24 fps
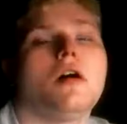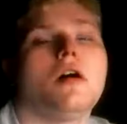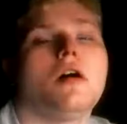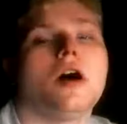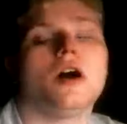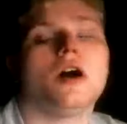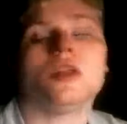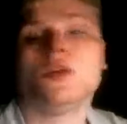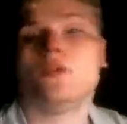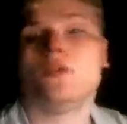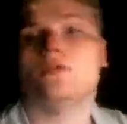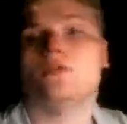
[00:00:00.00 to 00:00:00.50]

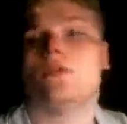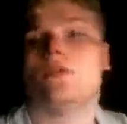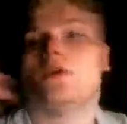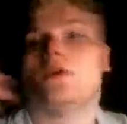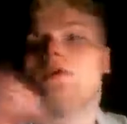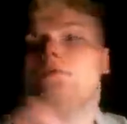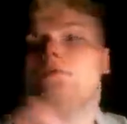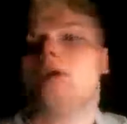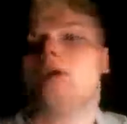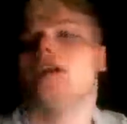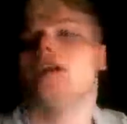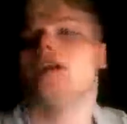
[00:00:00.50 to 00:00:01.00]
Hello,
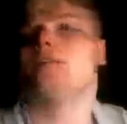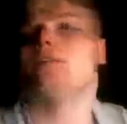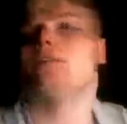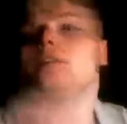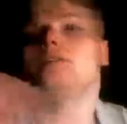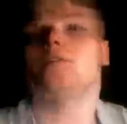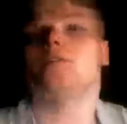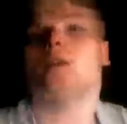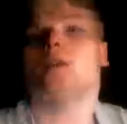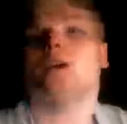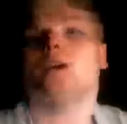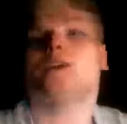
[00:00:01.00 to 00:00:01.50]
everyone. My name
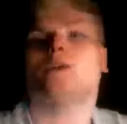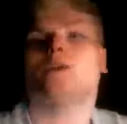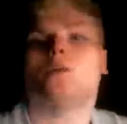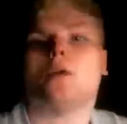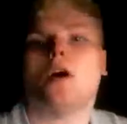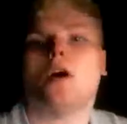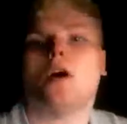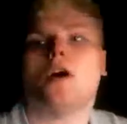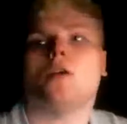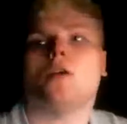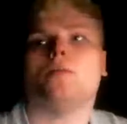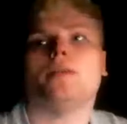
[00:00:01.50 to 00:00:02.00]
is Wade
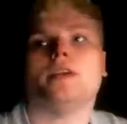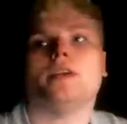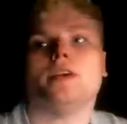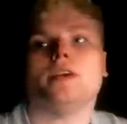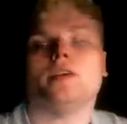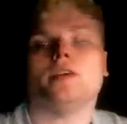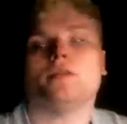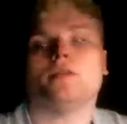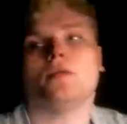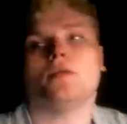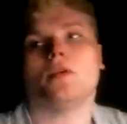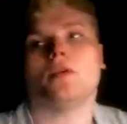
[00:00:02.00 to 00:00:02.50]
DeWalby,
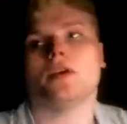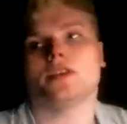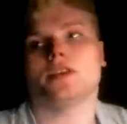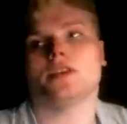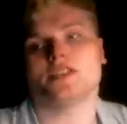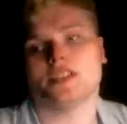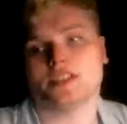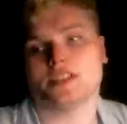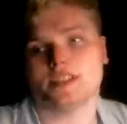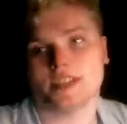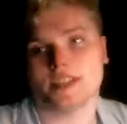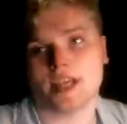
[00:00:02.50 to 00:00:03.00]
or I
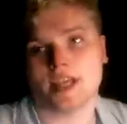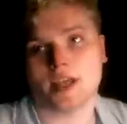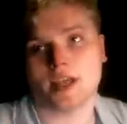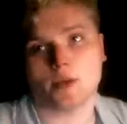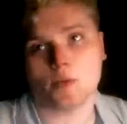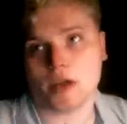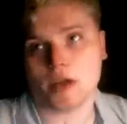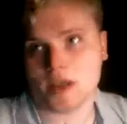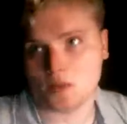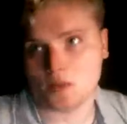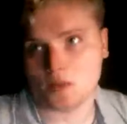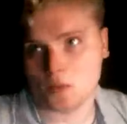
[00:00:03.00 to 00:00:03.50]
should say
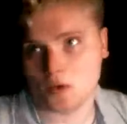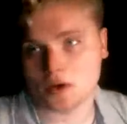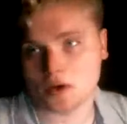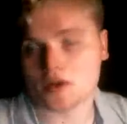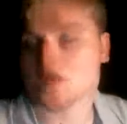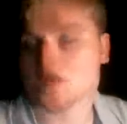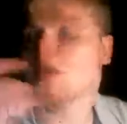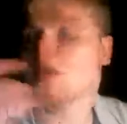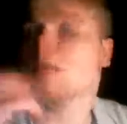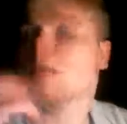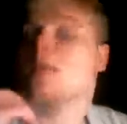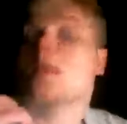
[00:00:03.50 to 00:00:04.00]
Wade
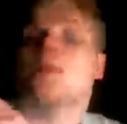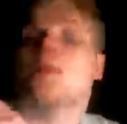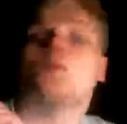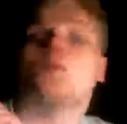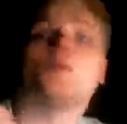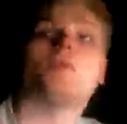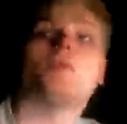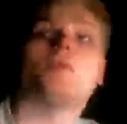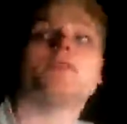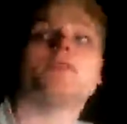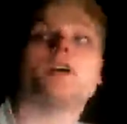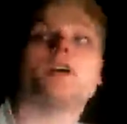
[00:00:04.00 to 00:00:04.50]
Warner.
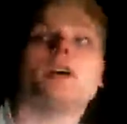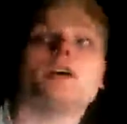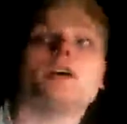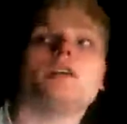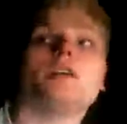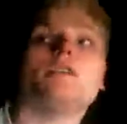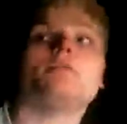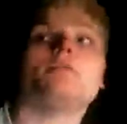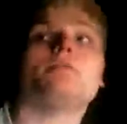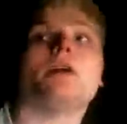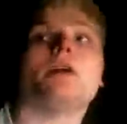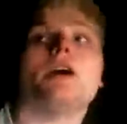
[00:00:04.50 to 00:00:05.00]
We'll be
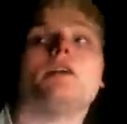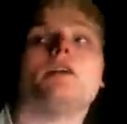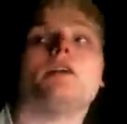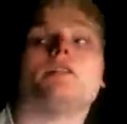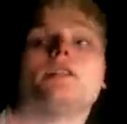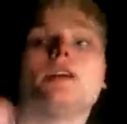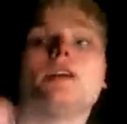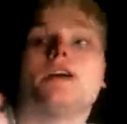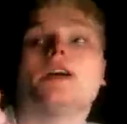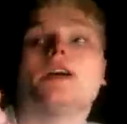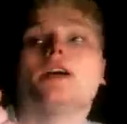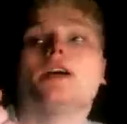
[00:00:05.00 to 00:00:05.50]
talking
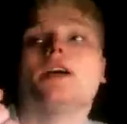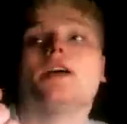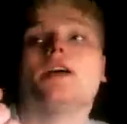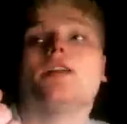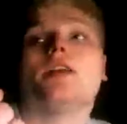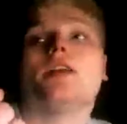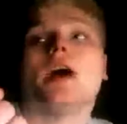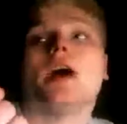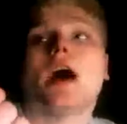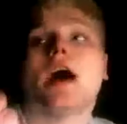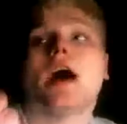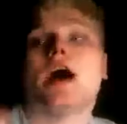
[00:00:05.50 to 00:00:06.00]
about
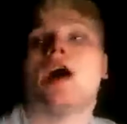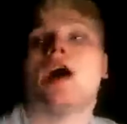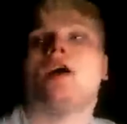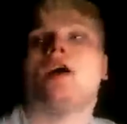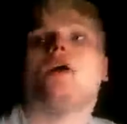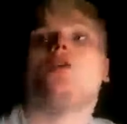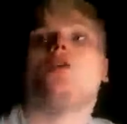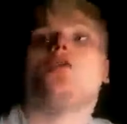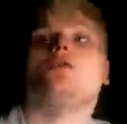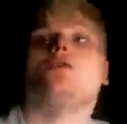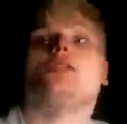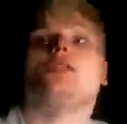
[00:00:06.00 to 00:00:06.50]

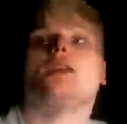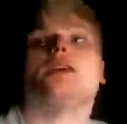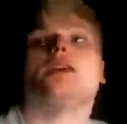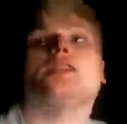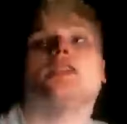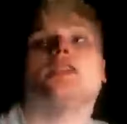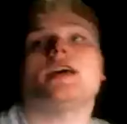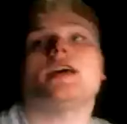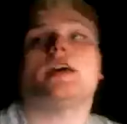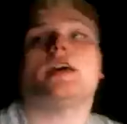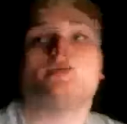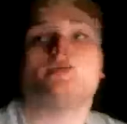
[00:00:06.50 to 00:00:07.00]
how
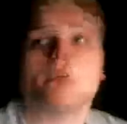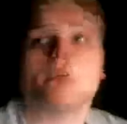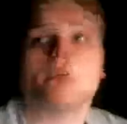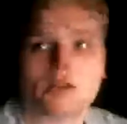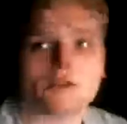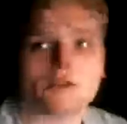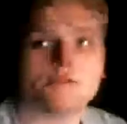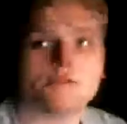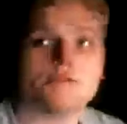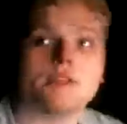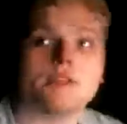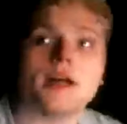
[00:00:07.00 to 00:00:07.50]
does a rocket
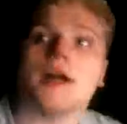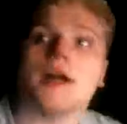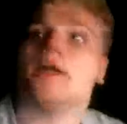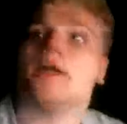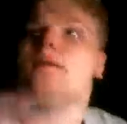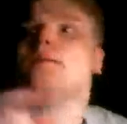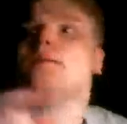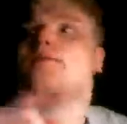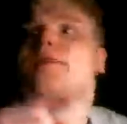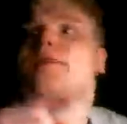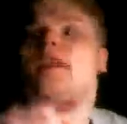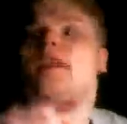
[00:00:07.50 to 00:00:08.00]
fly.
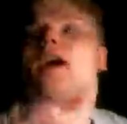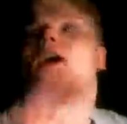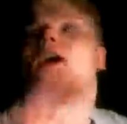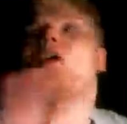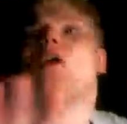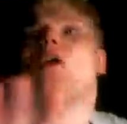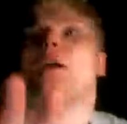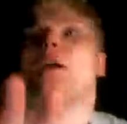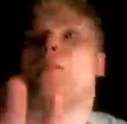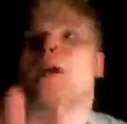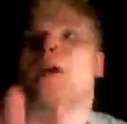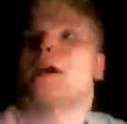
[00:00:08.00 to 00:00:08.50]
Now,
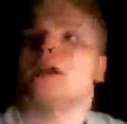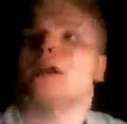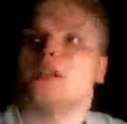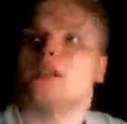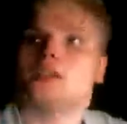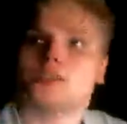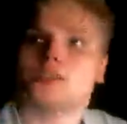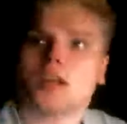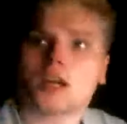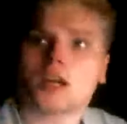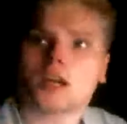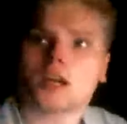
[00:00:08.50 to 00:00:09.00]
I'm not going to
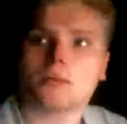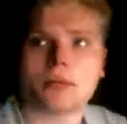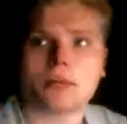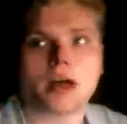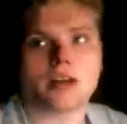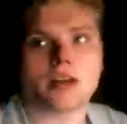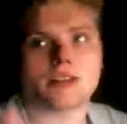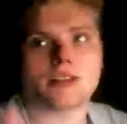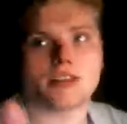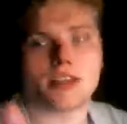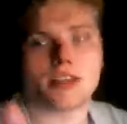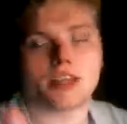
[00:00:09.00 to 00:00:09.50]
talk
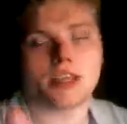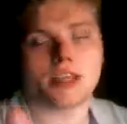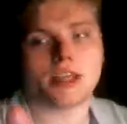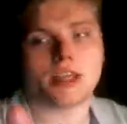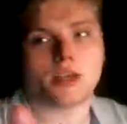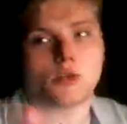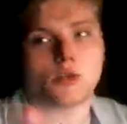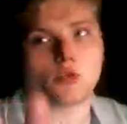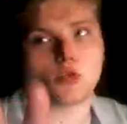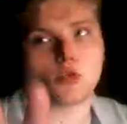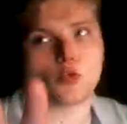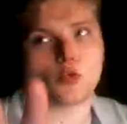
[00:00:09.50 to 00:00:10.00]
about
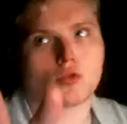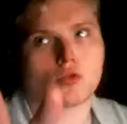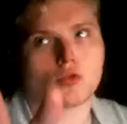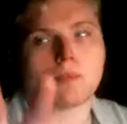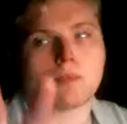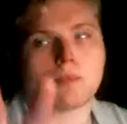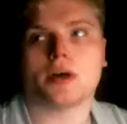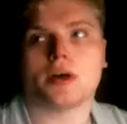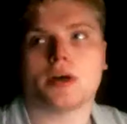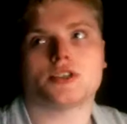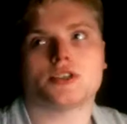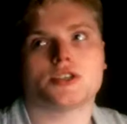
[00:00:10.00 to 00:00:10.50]
the
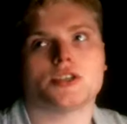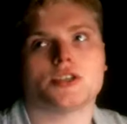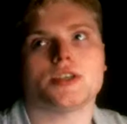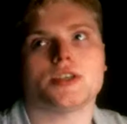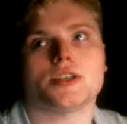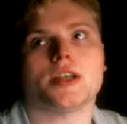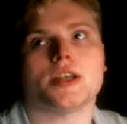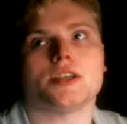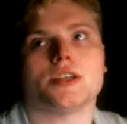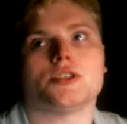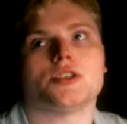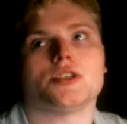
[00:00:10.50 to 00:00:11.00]
combustion
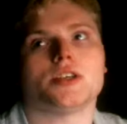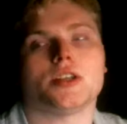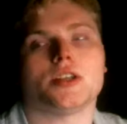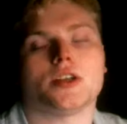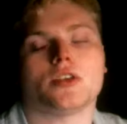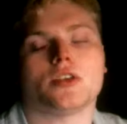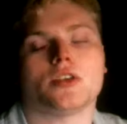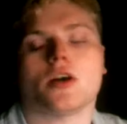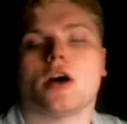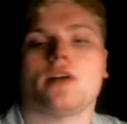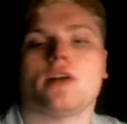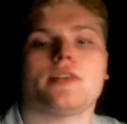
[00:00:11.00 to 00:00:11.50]
engine
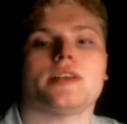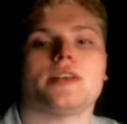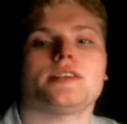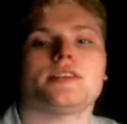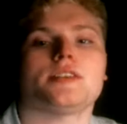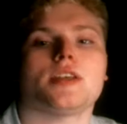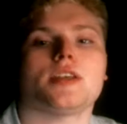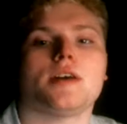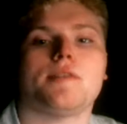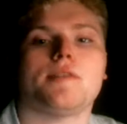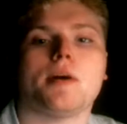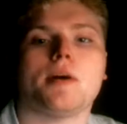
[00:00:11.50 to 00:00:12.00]
and all that
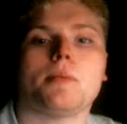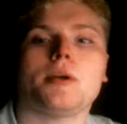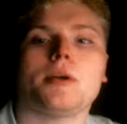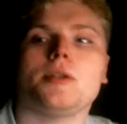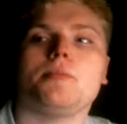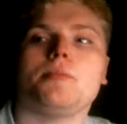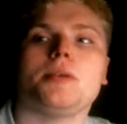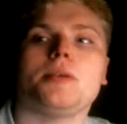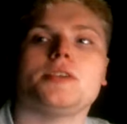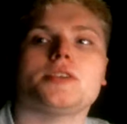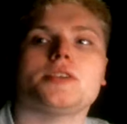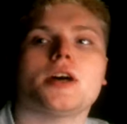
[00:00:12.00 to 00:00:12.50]
stuff. I'm going to
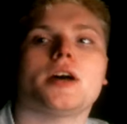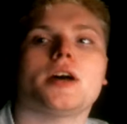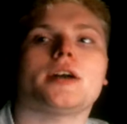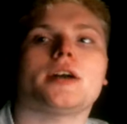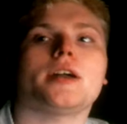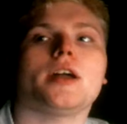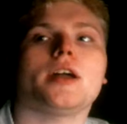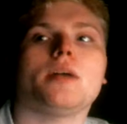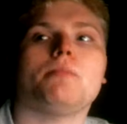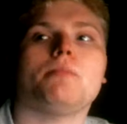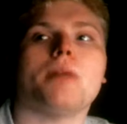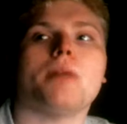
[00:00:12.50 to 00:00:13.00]
be
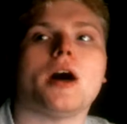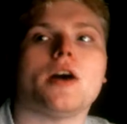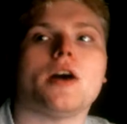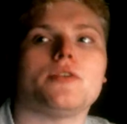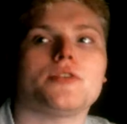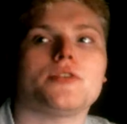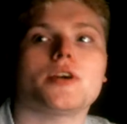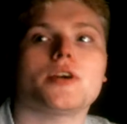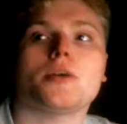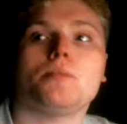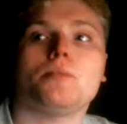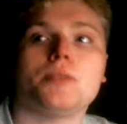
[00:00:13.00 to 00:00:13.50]
talking about
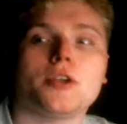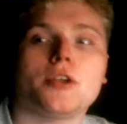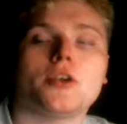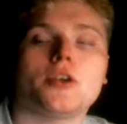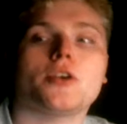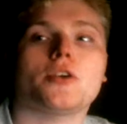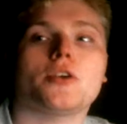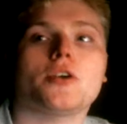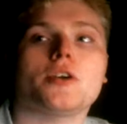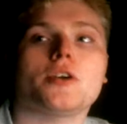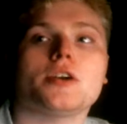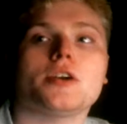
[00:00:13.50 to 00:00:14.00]
the
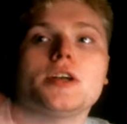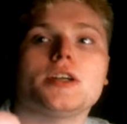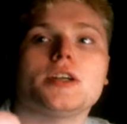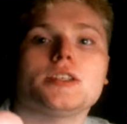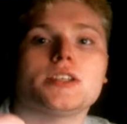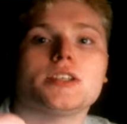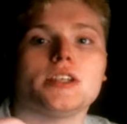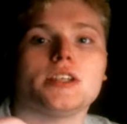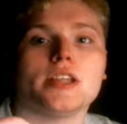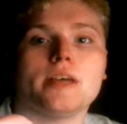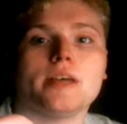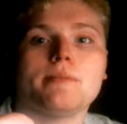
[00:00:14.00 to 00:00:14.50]
computer
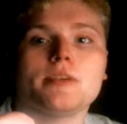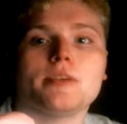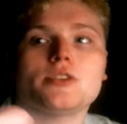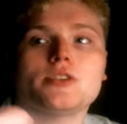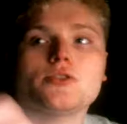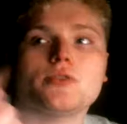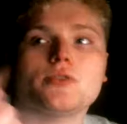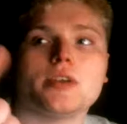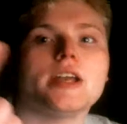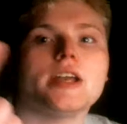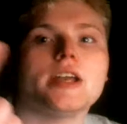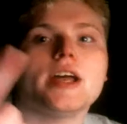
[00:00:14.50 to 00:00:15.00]

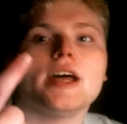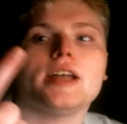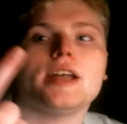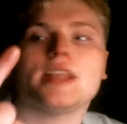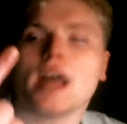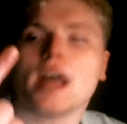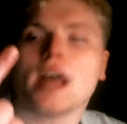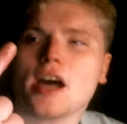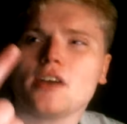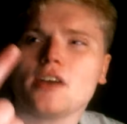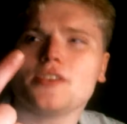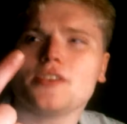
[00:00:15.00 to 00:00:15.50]
telemetry and
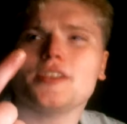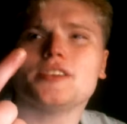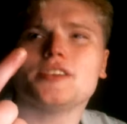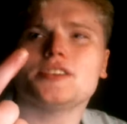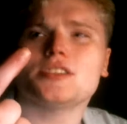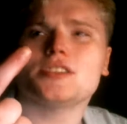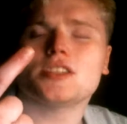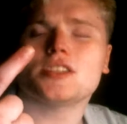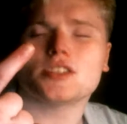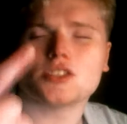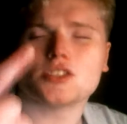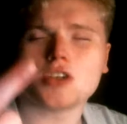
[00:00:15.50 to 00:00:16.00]
how this
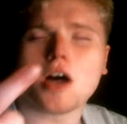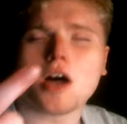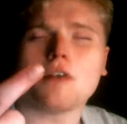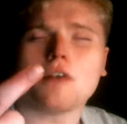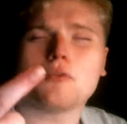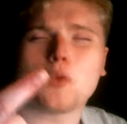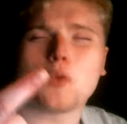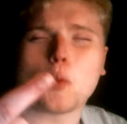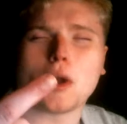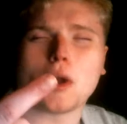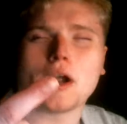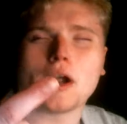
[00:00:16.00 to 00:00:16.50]
the
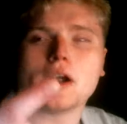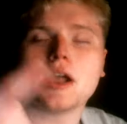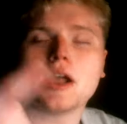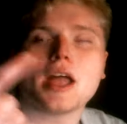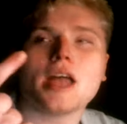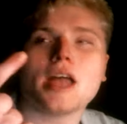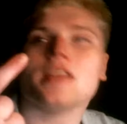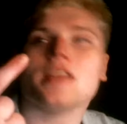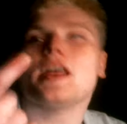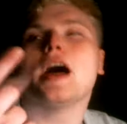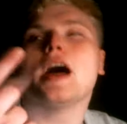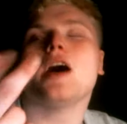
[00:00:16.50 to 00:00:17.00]
software
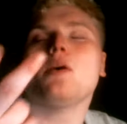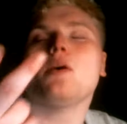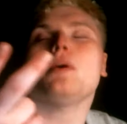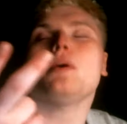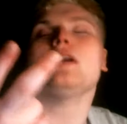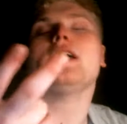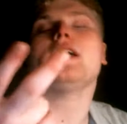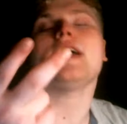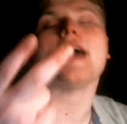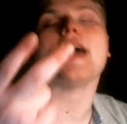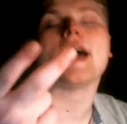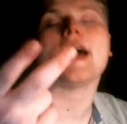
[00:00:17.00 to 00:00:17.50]
and how
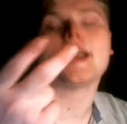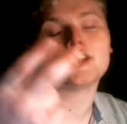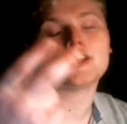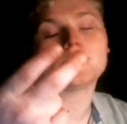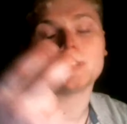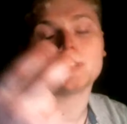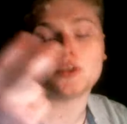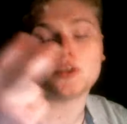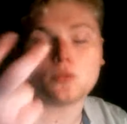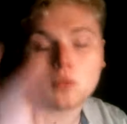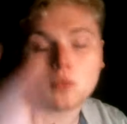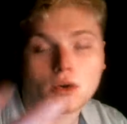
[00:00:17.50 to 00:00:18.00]
it
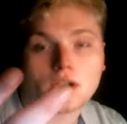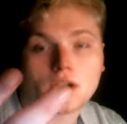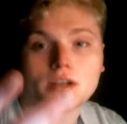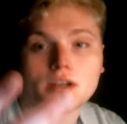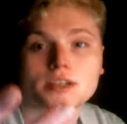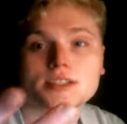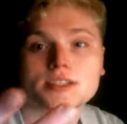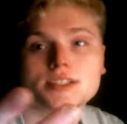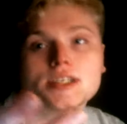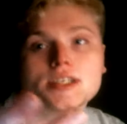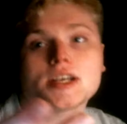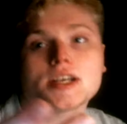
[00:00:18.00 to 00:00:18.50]
actually
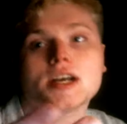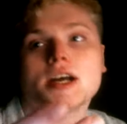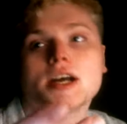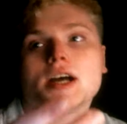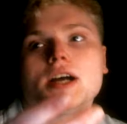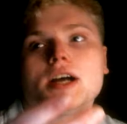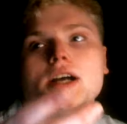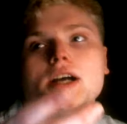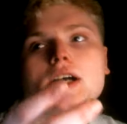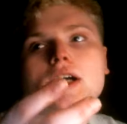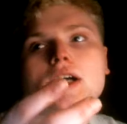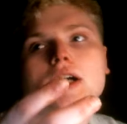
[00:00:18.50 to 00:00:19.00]
works.
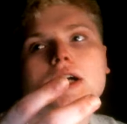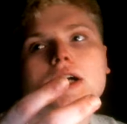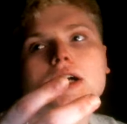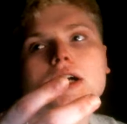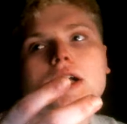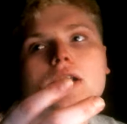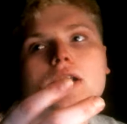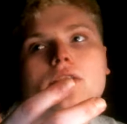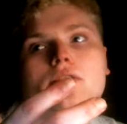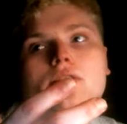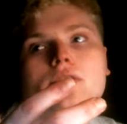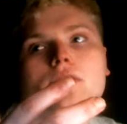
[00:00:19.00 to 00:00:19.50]

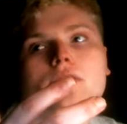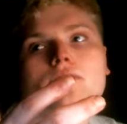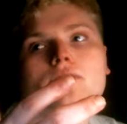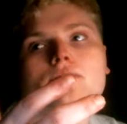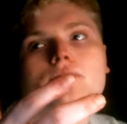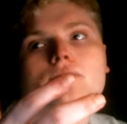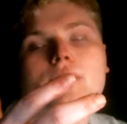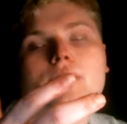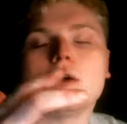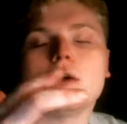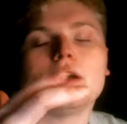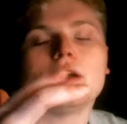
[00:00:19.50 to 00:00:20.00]

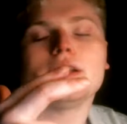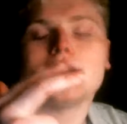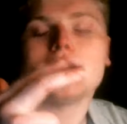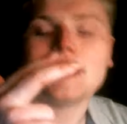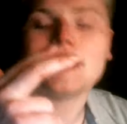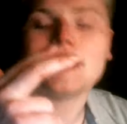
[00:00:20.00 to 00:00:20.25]
Now,